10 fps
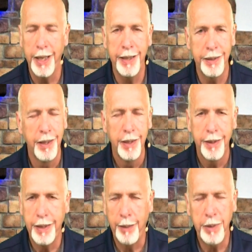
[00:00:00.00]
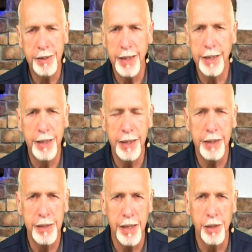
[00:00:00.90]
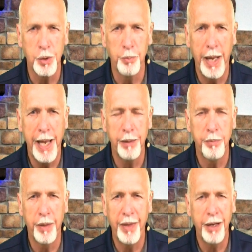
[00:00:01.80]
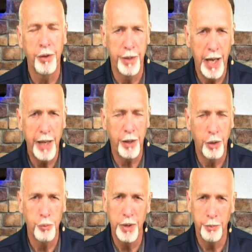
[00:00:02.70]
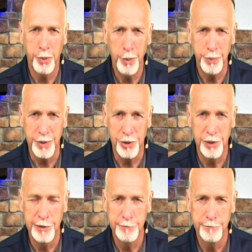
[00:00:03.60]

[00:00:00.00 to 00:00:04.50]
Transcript: And I'm not saying any of these things are bad, but they are not our real purpose.